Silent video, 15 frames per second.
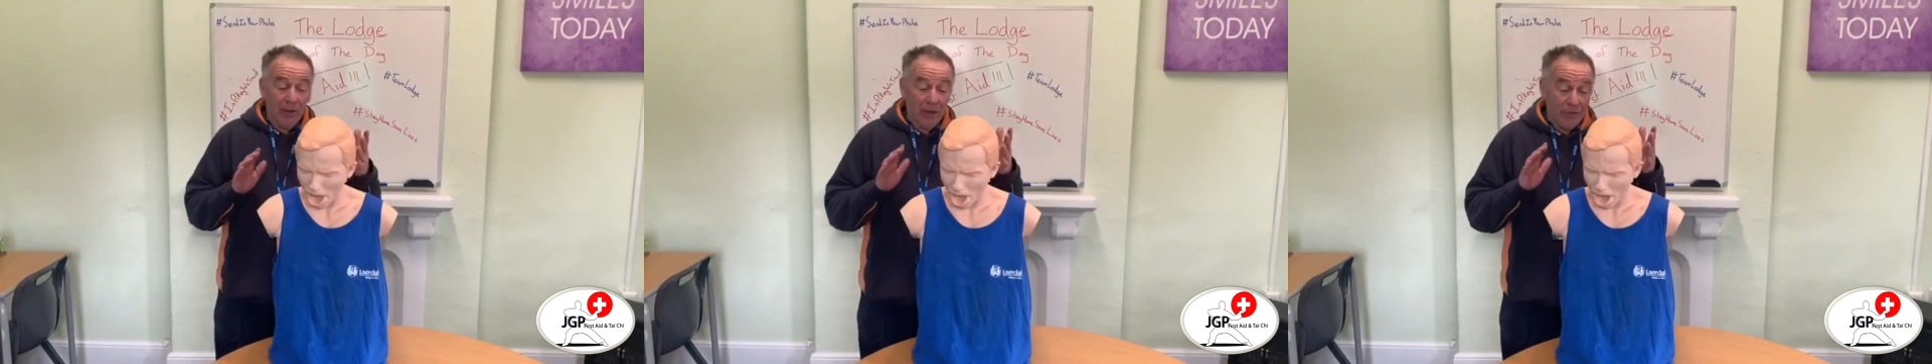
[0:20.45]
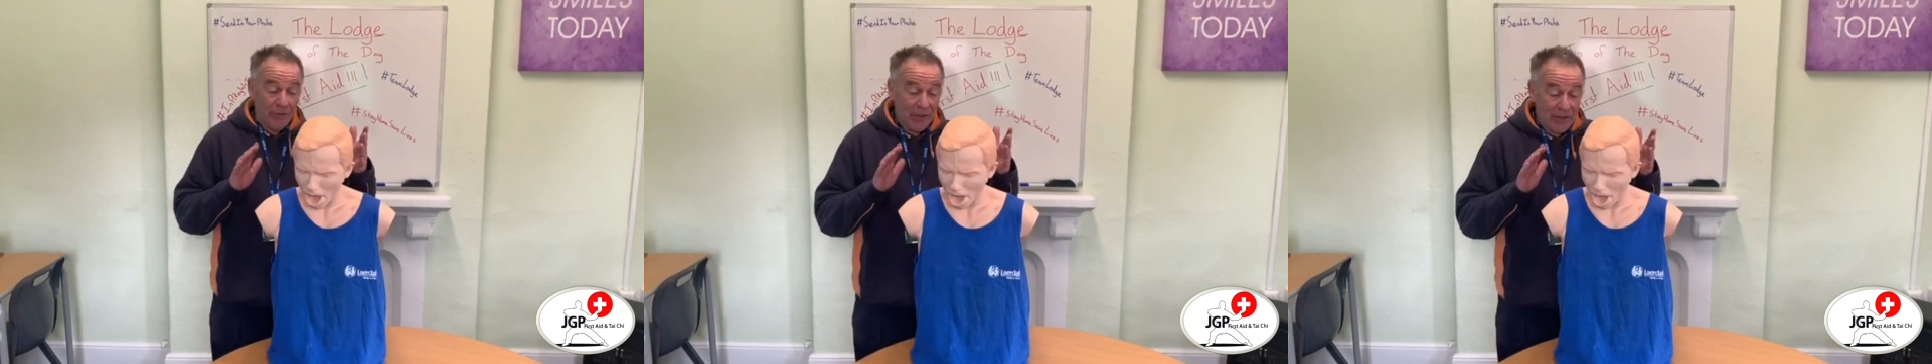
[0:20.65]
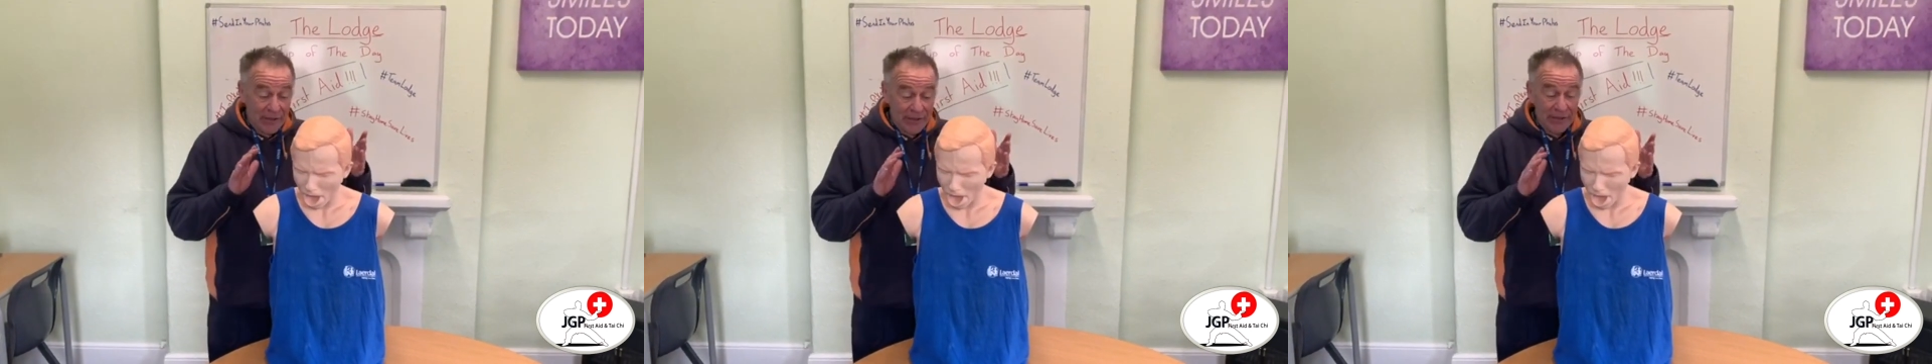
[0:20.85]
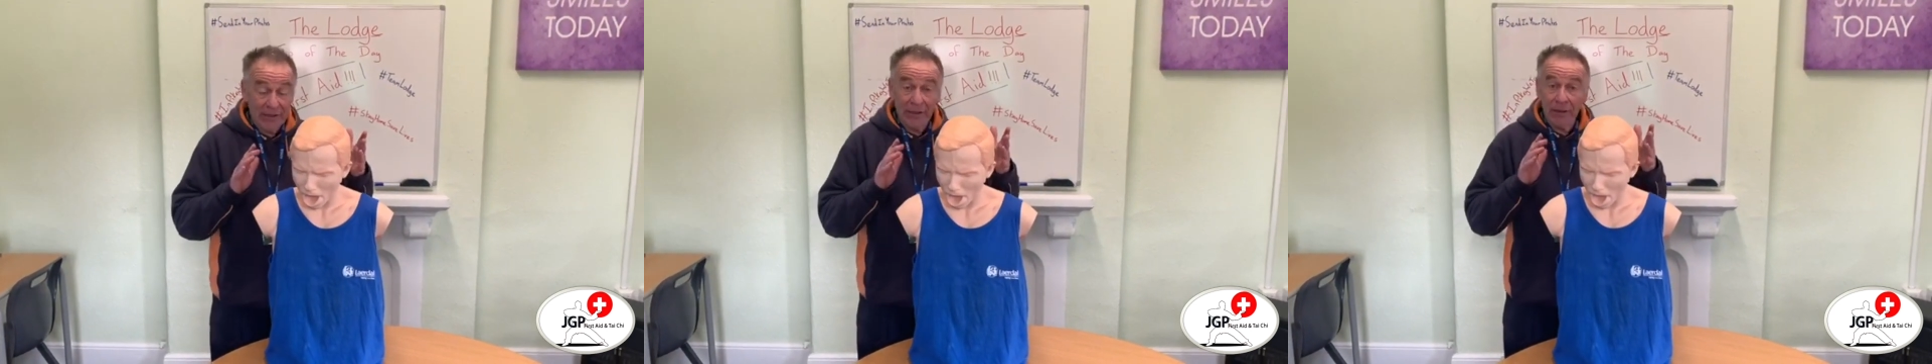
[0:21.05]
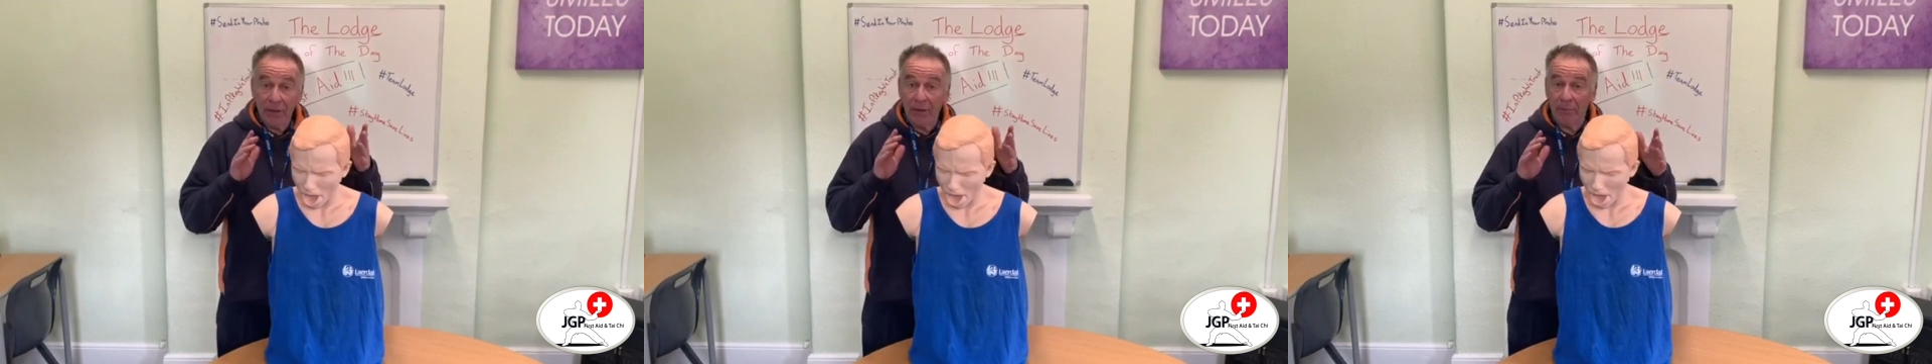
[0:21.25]

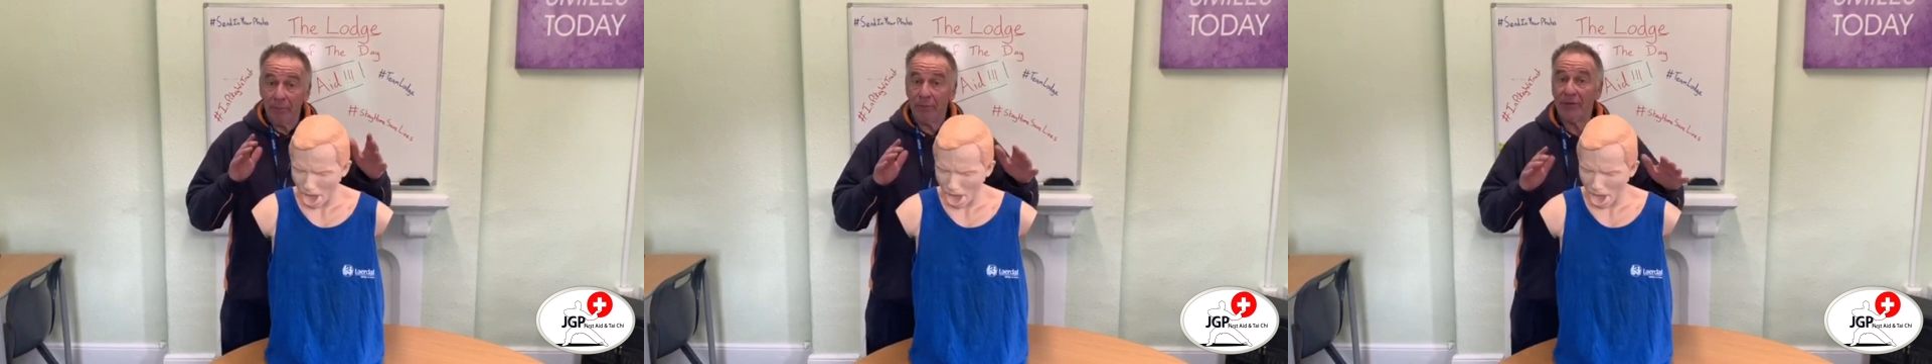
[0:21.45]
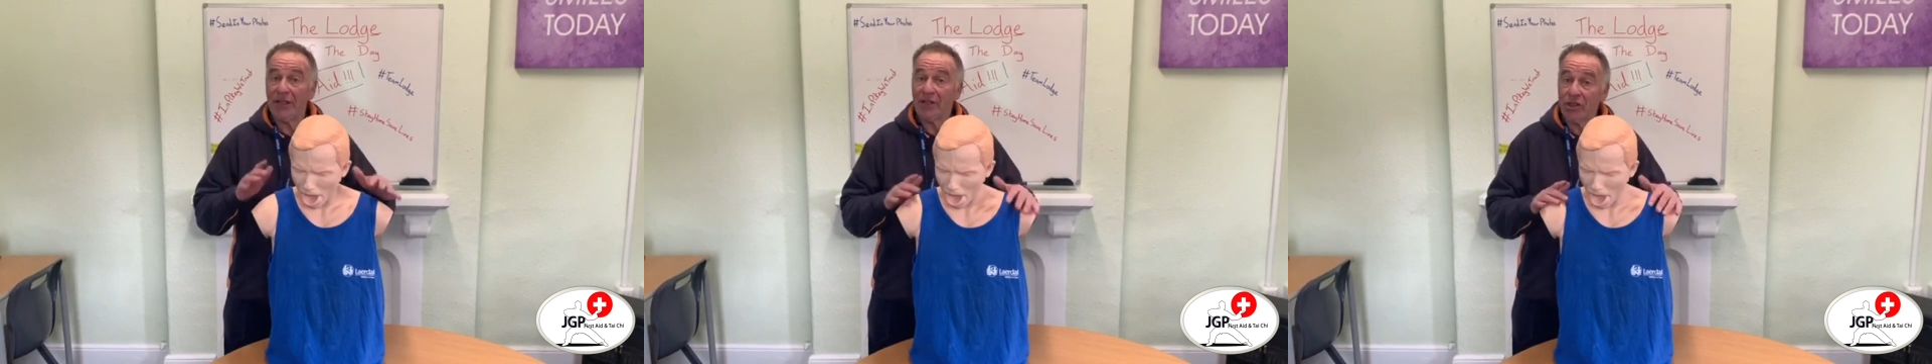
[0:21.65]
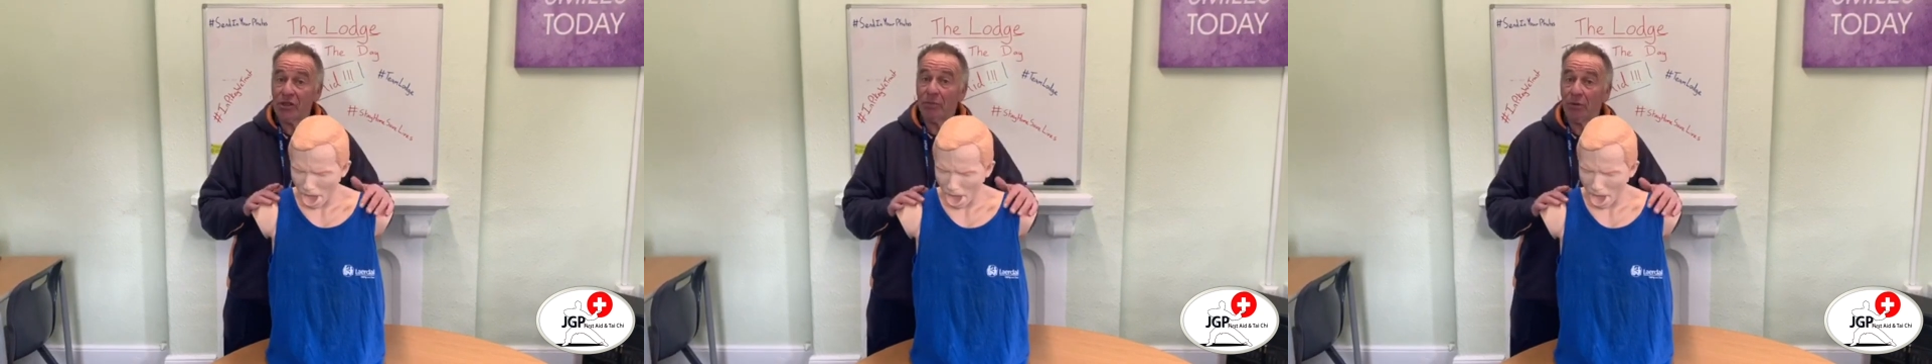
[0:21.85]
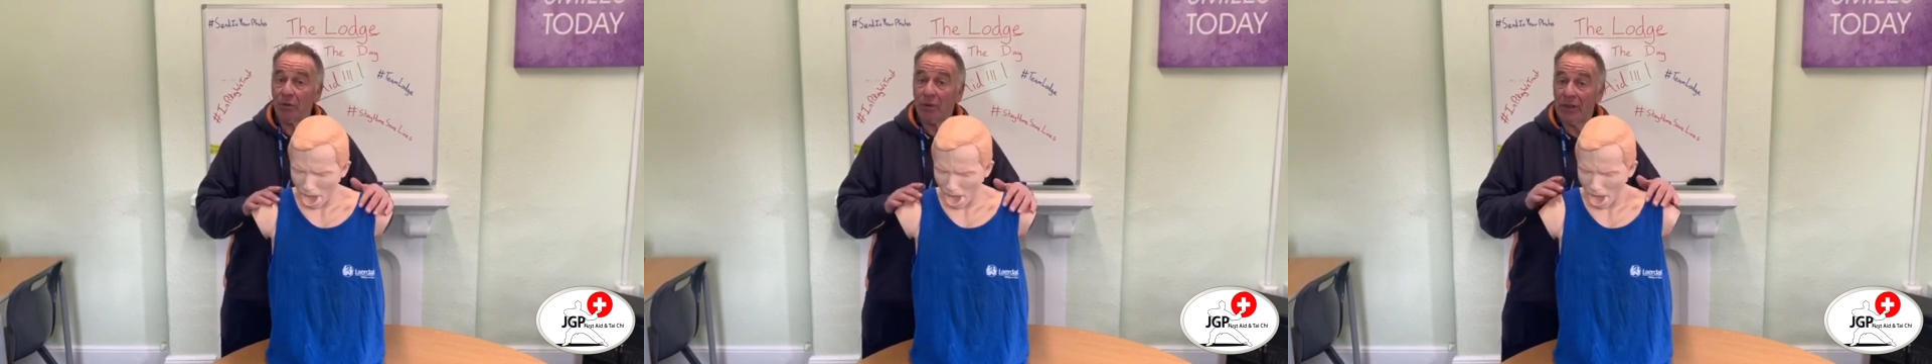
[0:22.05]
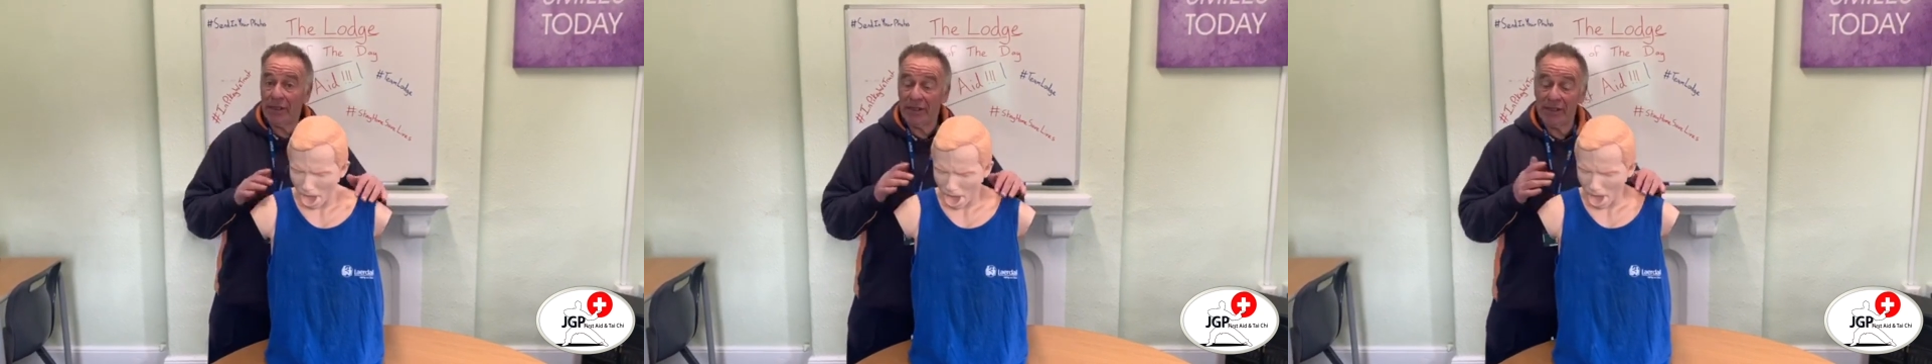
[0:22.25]
The
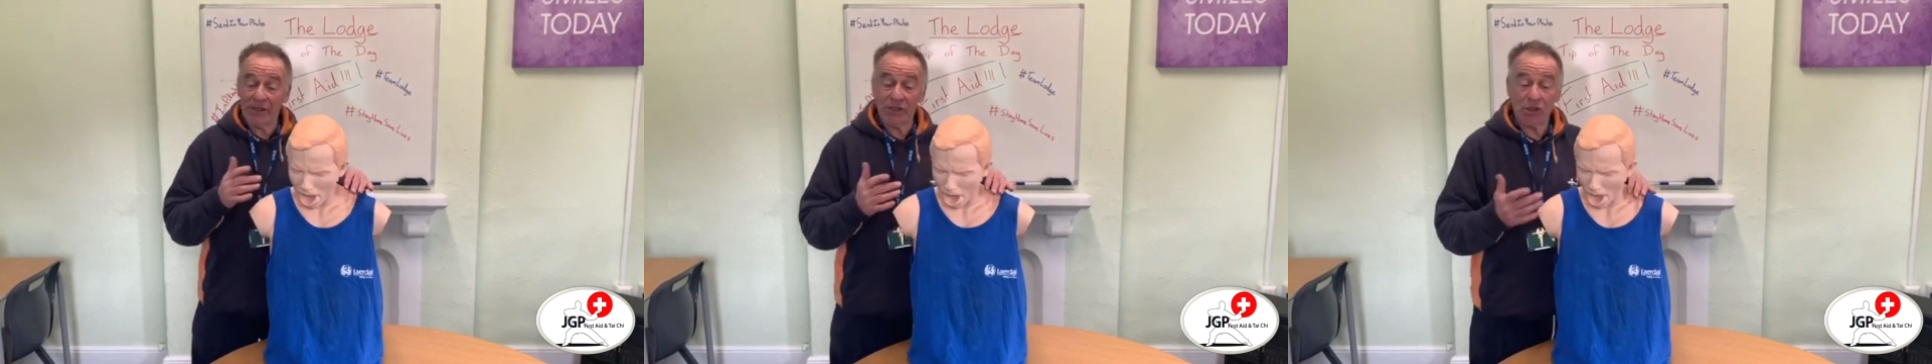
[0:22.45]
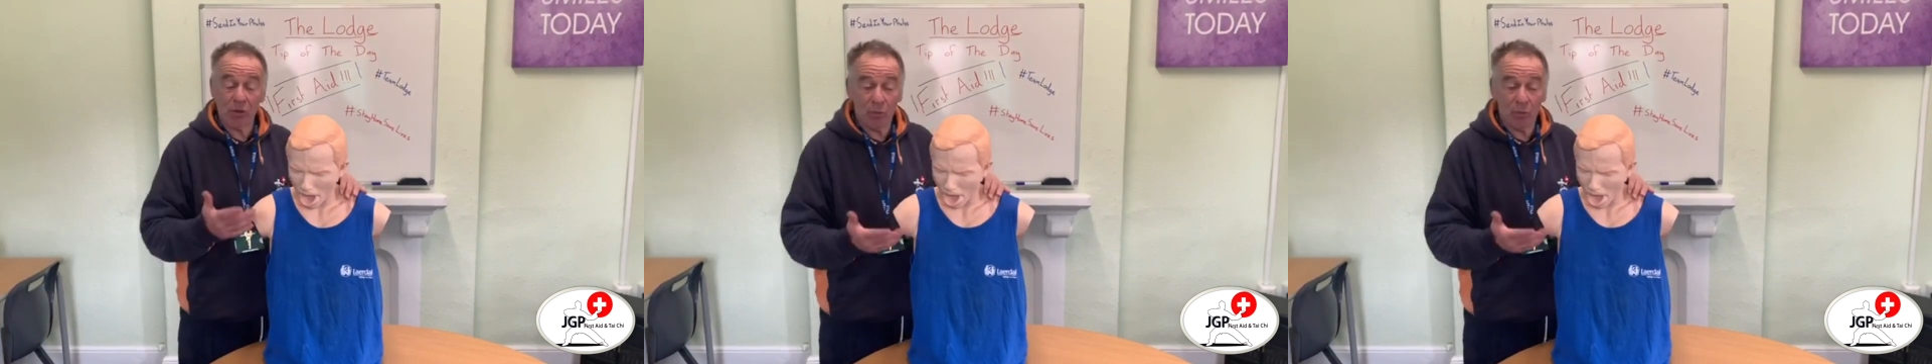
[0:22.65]
principle is